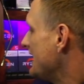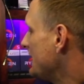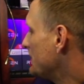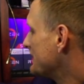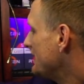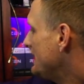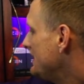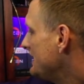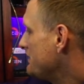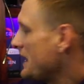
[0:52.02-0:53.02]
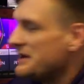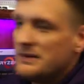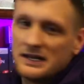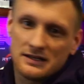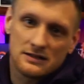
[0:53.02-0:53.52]
it made
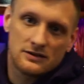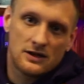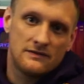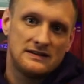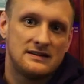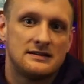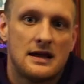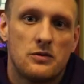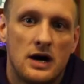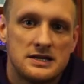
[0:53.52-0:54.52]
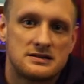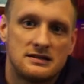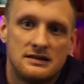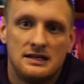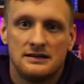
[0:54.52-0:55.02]
me a little nervous as I watched
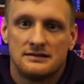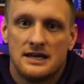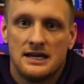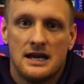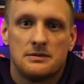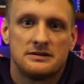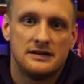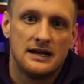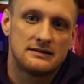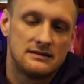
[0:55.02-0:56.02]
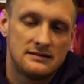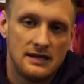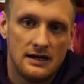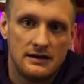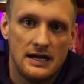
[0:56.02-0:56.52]
things like Gamer's Nexus
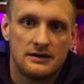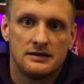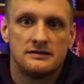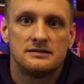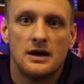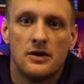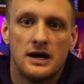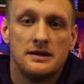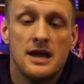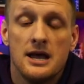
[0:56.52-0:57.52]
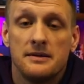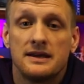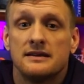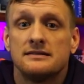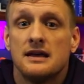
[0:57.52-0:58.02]
teardown and so on,
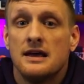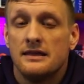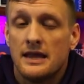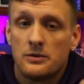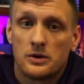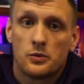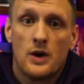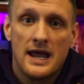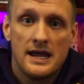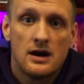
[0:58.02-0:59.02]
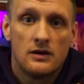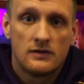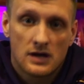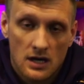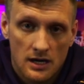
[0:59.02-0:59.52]
because they were way
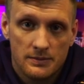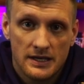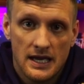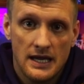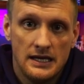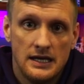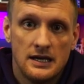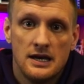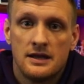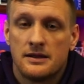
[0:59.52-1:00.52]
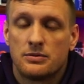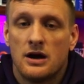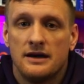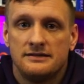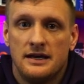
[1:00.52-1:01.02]
overcomplicating the
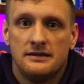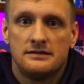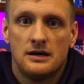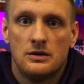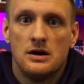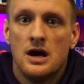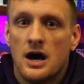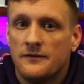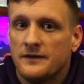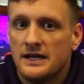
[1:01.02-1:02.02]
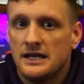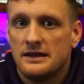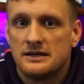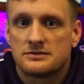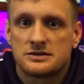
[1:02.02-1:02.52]
process. So hopefully
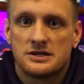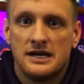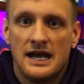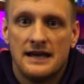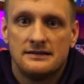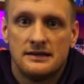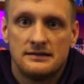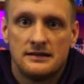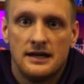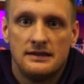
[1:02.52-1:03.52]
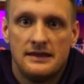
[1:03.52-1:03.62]
this will show you guys that it's not